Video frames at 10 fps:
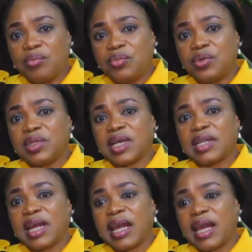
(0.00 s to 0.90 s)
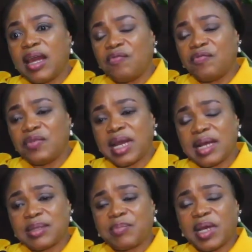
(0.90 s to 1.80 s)
input at every
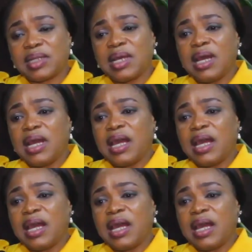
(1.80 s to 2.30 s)
aspect,